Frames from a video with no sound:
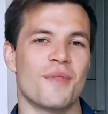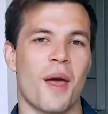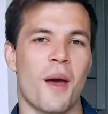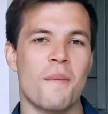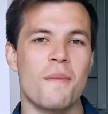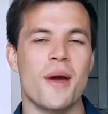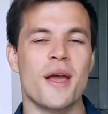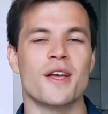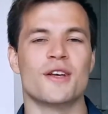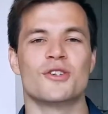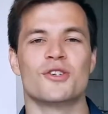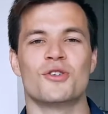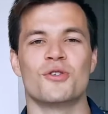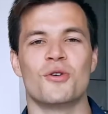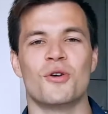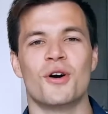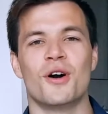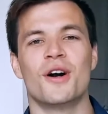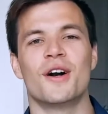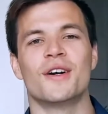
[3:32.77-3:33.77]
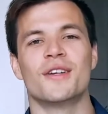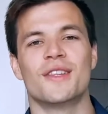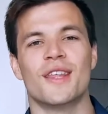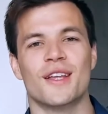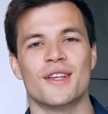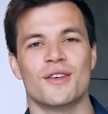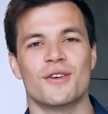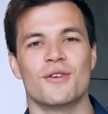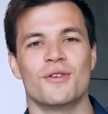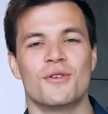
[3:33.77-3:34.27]
Make sure
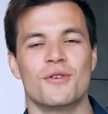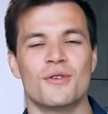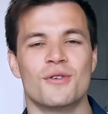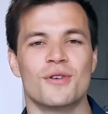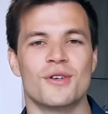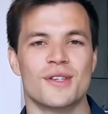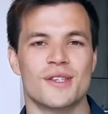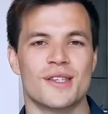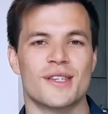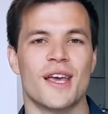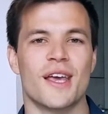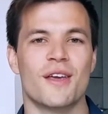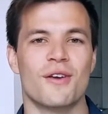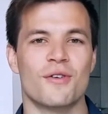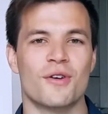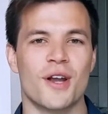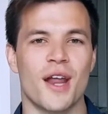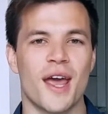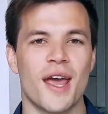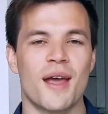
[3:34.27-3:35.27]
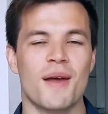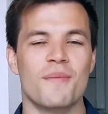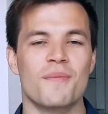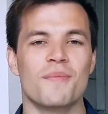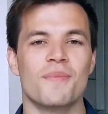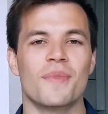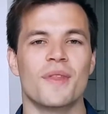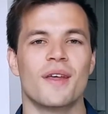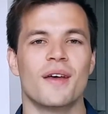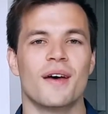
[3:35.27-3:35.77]
that you say your
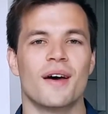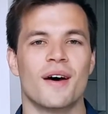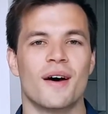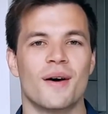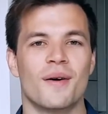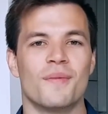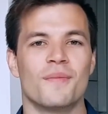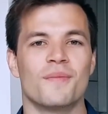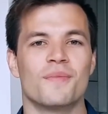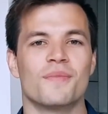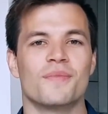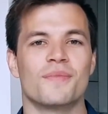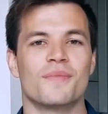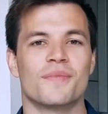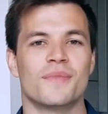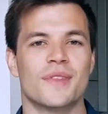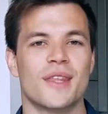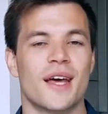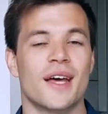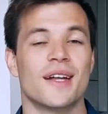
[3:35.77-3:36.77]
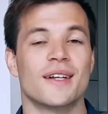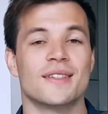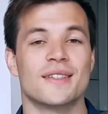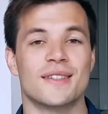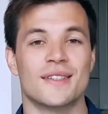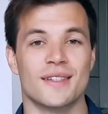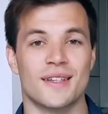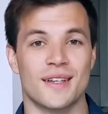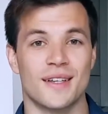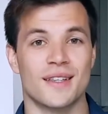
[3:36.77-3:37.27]
name, that
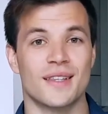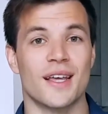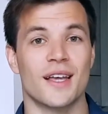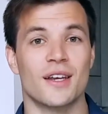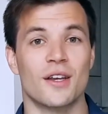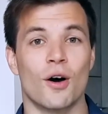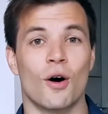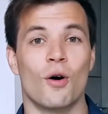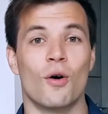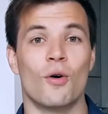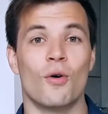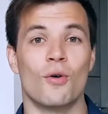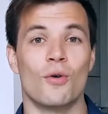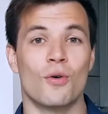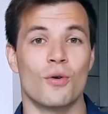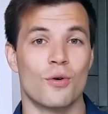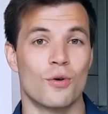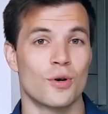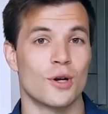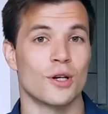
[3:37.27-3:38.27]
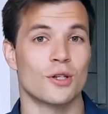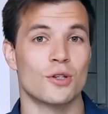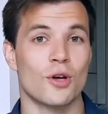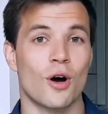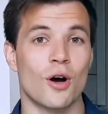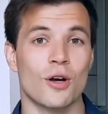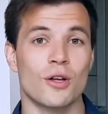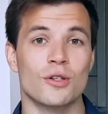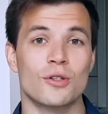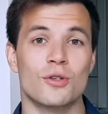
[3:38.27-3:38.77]
they know who they're
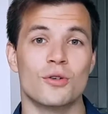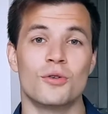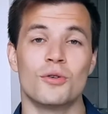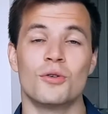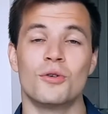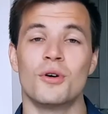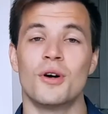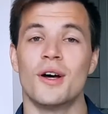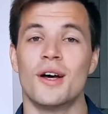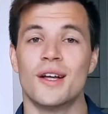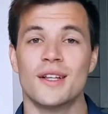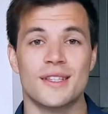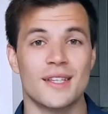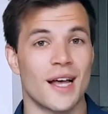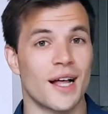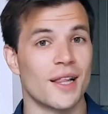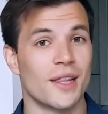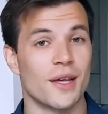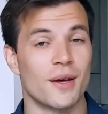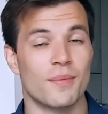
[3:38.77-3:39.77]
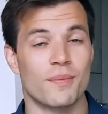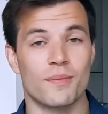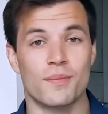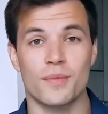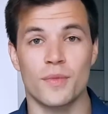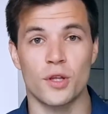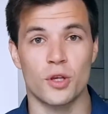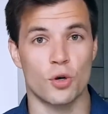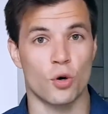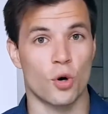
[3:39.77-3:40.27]
talking to. Tell
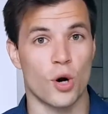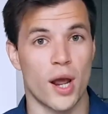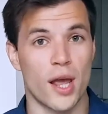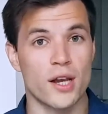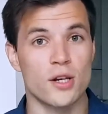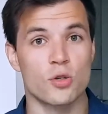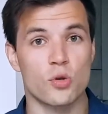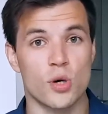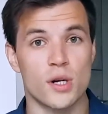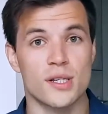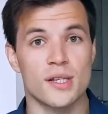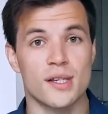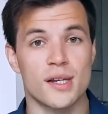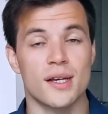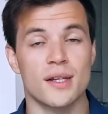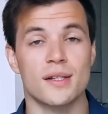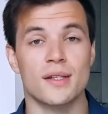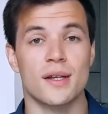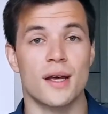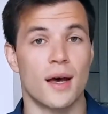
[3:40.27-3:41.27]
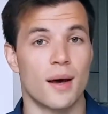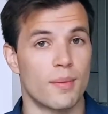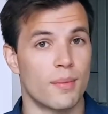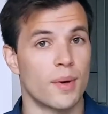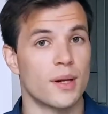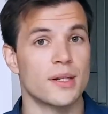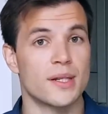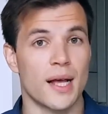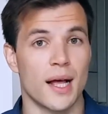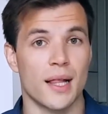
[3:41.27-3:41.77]
them you're interested,
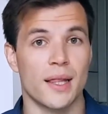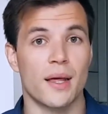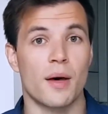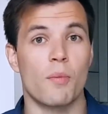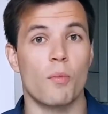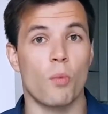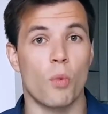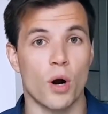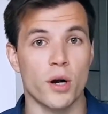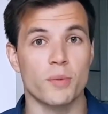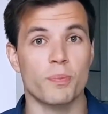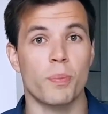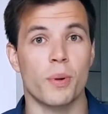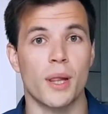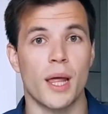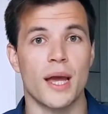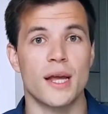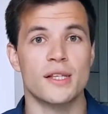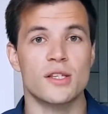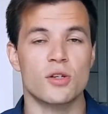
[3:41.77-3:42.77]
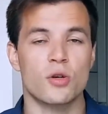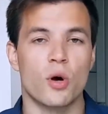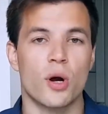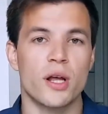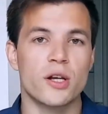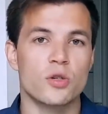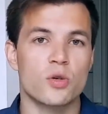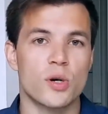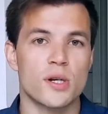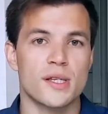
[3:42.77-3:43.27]
and tell them what place you're
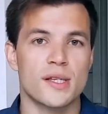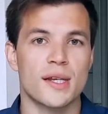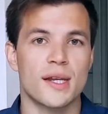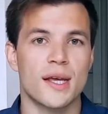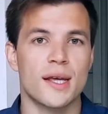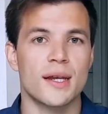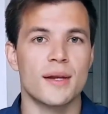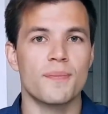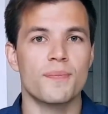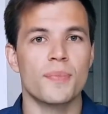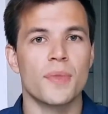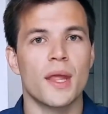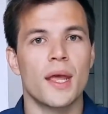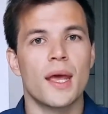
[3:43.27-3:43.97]
interested in.